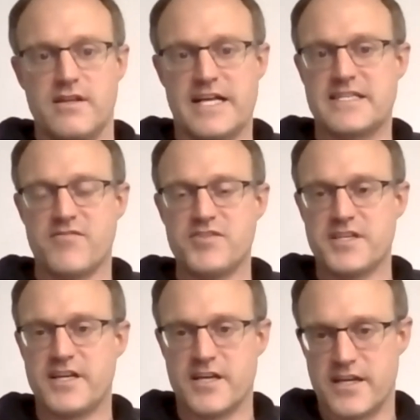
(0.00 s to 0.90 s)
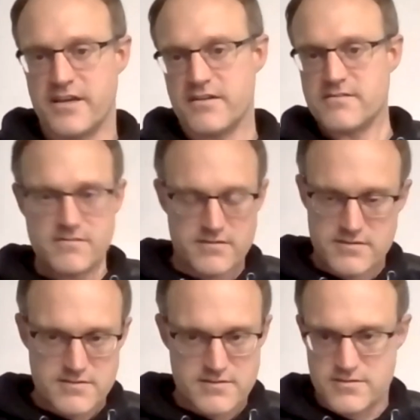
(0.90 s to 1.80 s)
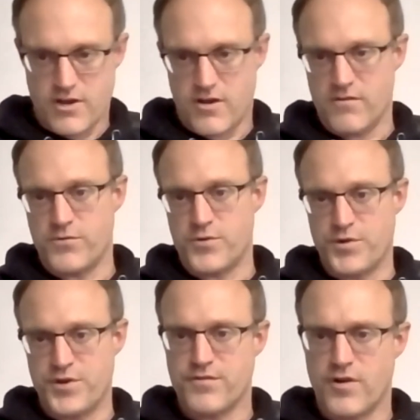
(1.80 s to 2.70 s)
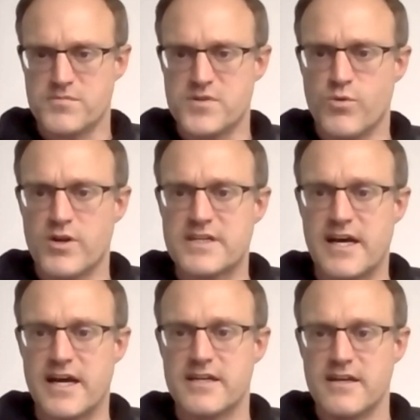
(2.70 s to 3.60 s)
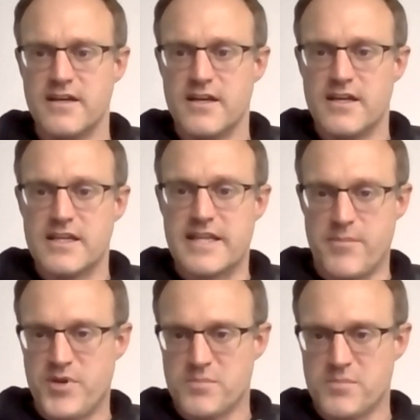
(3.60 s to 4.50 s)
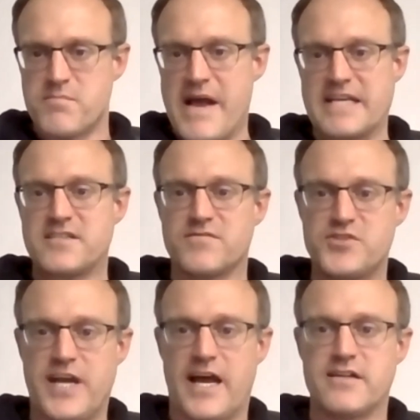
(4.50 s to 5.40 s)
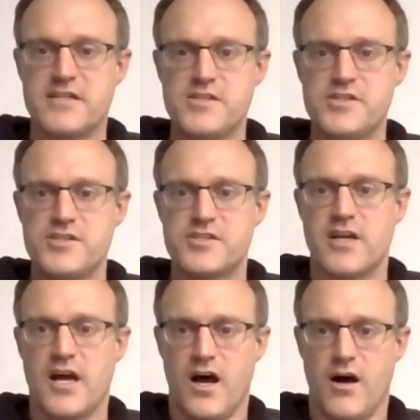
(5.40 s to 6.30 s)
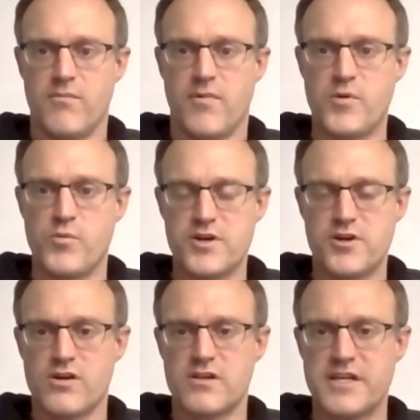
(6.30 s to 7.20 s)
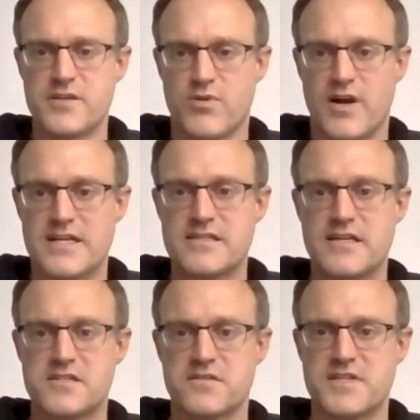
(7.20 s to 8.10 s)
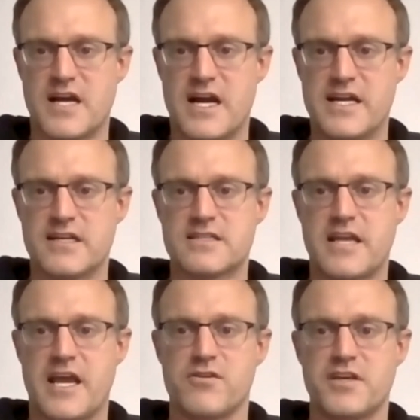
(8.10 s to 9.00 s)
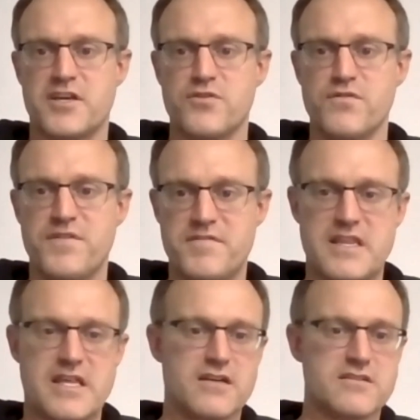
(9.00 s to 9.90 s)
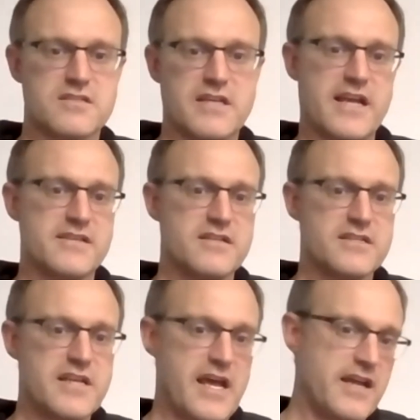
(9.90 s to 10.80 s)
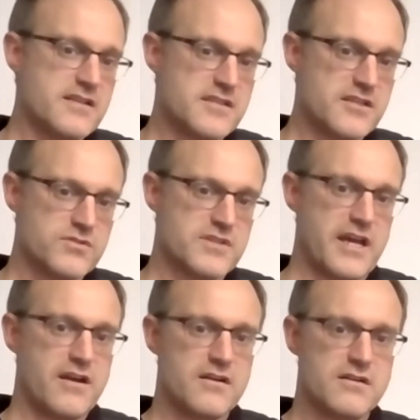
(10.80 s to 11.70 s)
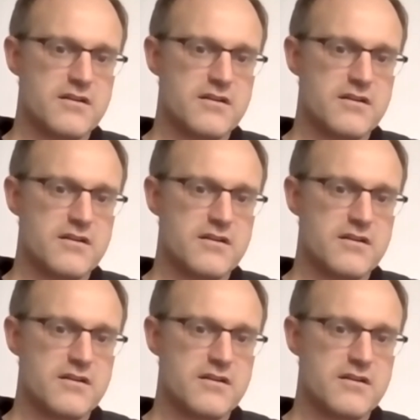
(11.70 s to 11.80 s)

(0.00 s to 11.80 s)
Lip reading: That's obviously going to get solved with render farms and whatnot. That becomes a massive challenge. I mean, we're currently in the process of designing a scanner that can do 50,000 scans in a day in a single scanner.